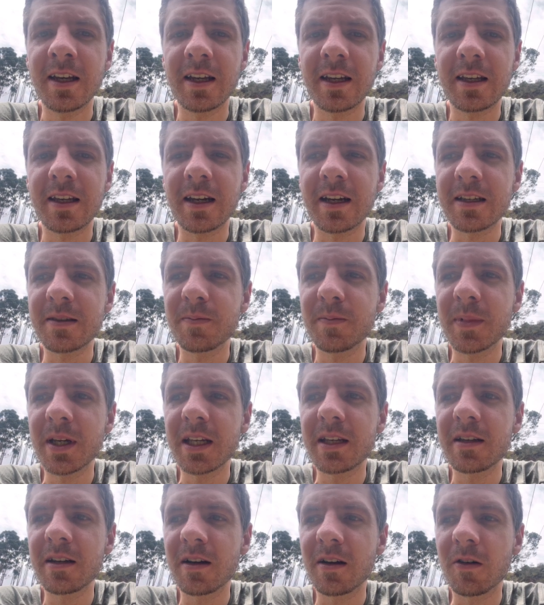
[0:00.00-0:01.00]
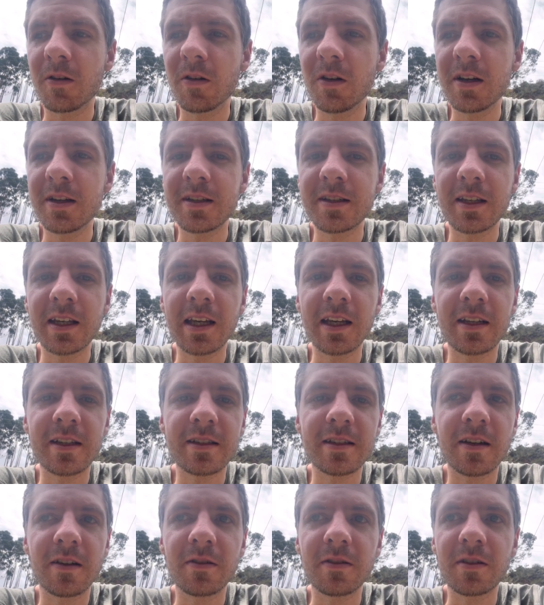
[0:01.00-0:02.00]
doesn't matter. All these kicks
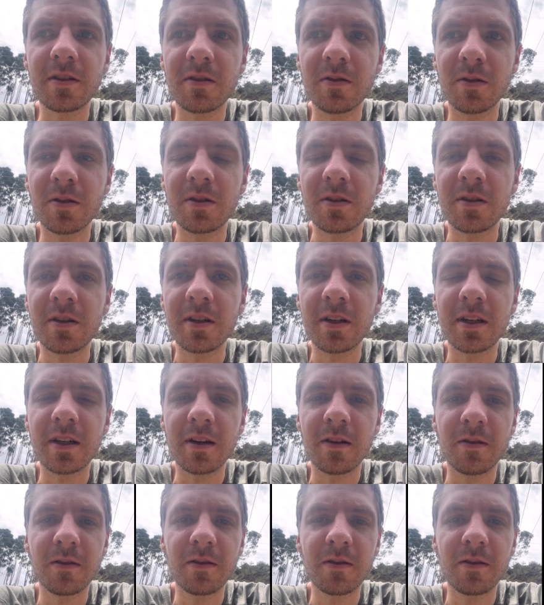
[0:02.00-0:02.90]
sound good. It